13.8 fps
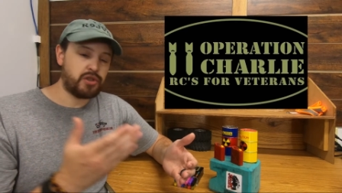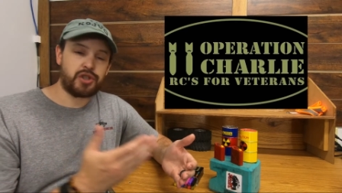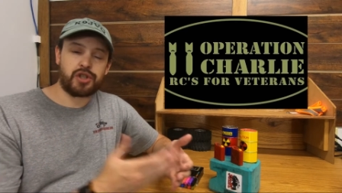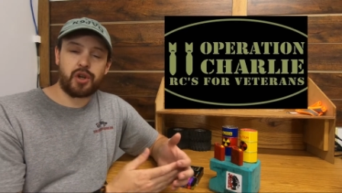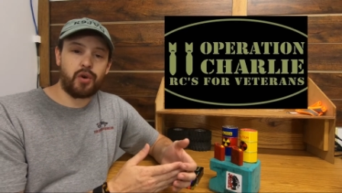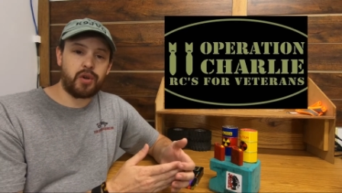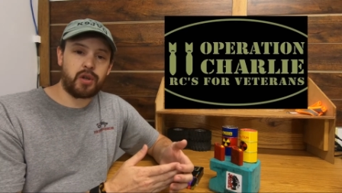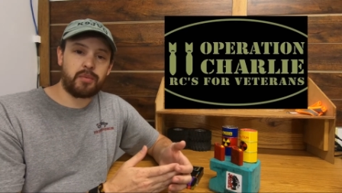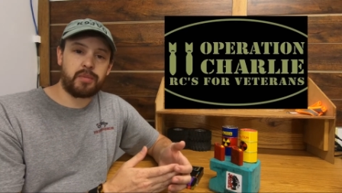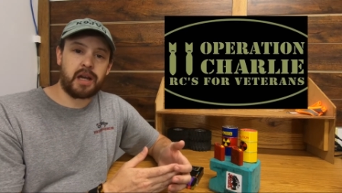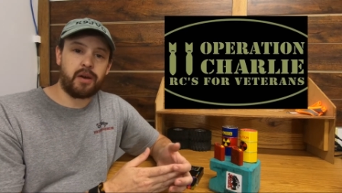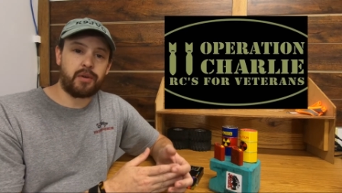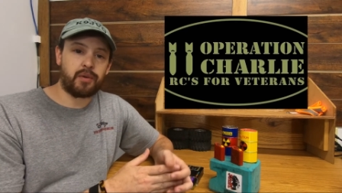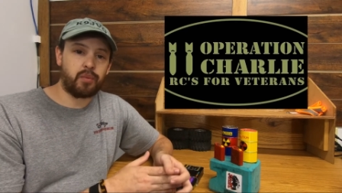showing them
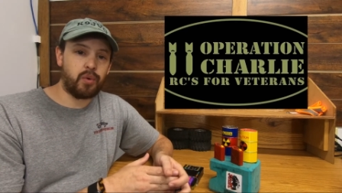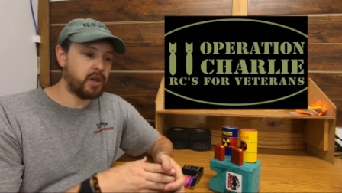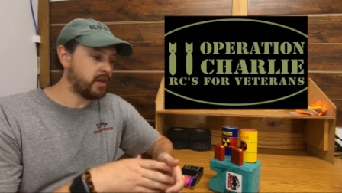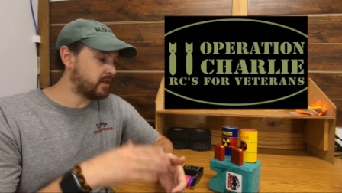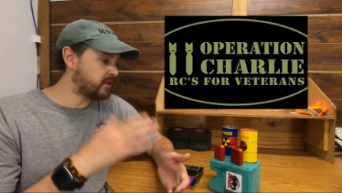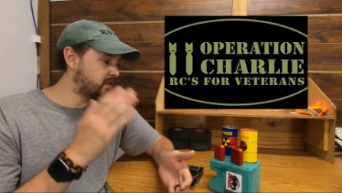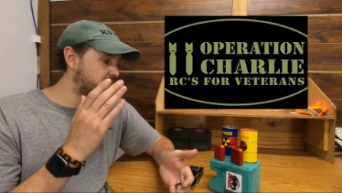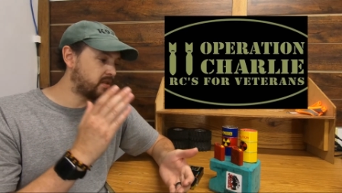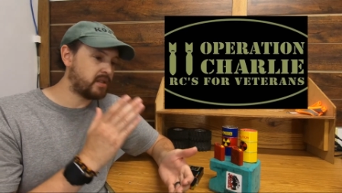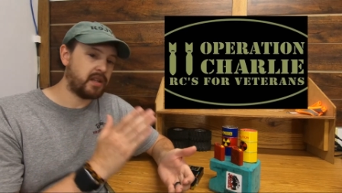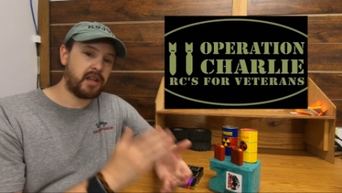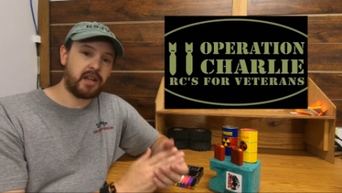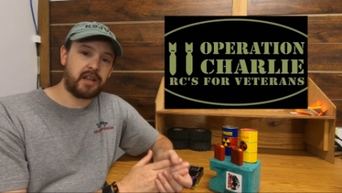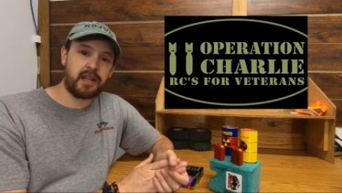how it works,
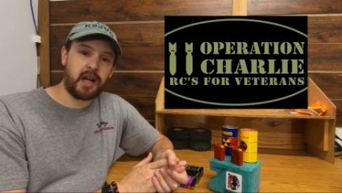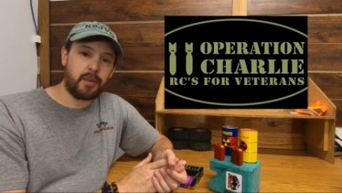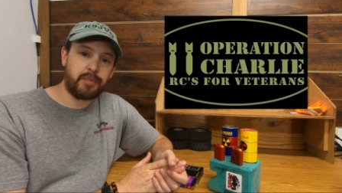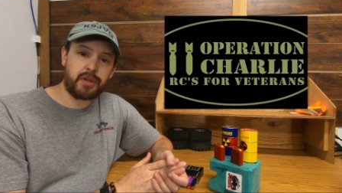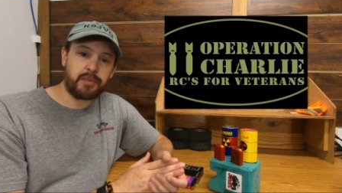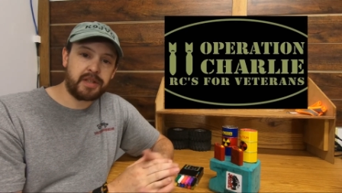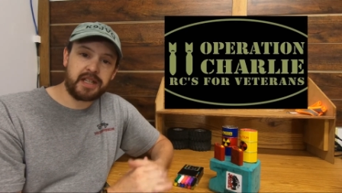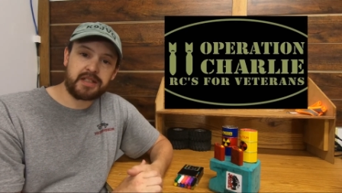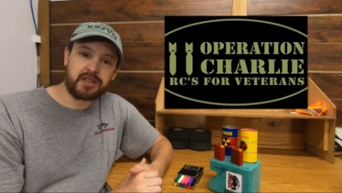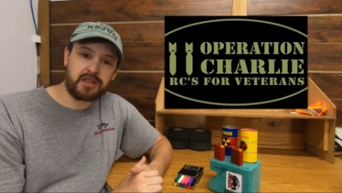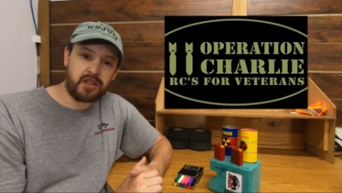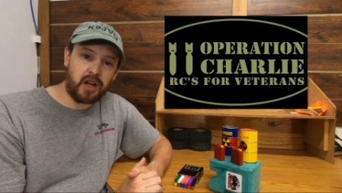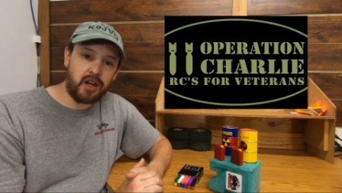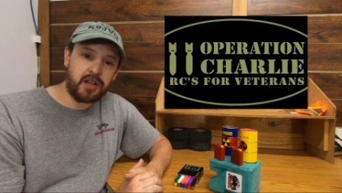helping them get
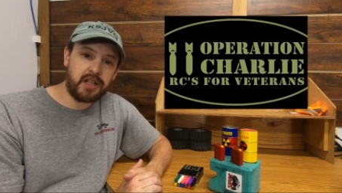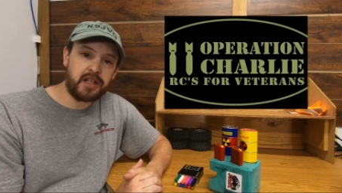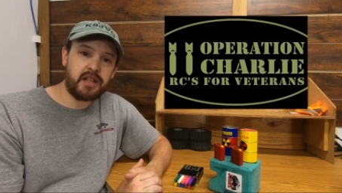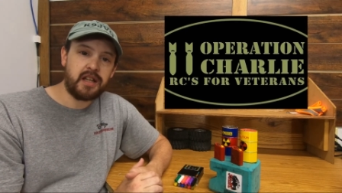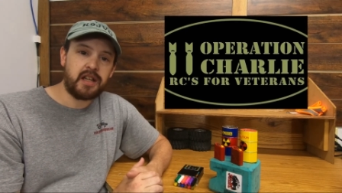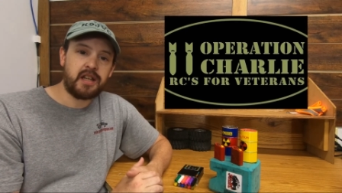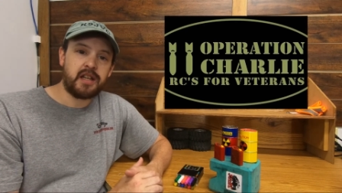started,